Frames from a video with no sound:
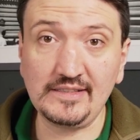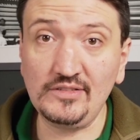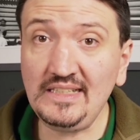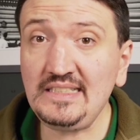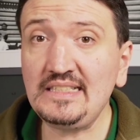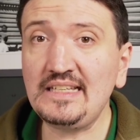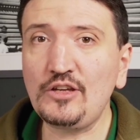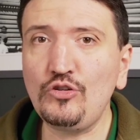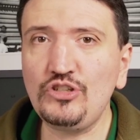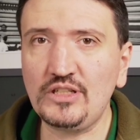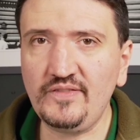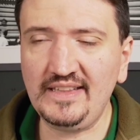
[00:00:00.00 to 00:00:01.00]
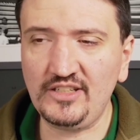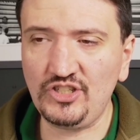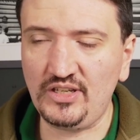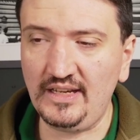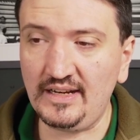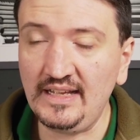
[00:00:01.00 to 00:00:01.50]
So this is the huge
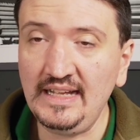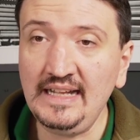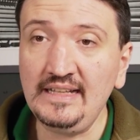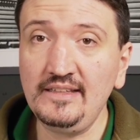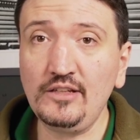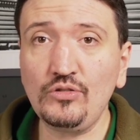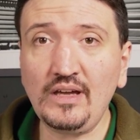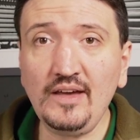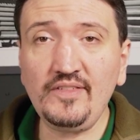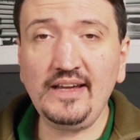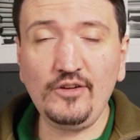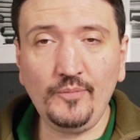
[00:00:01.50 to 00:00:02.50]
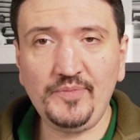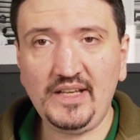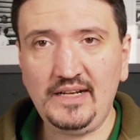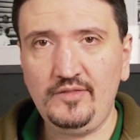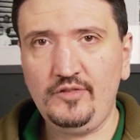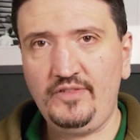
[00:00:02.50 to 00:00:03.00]
advantage here, that you have an
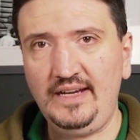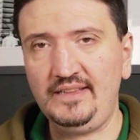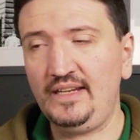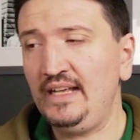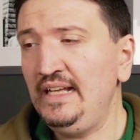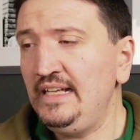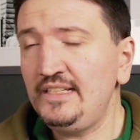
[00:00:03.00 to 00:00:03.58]
optical viewfinder.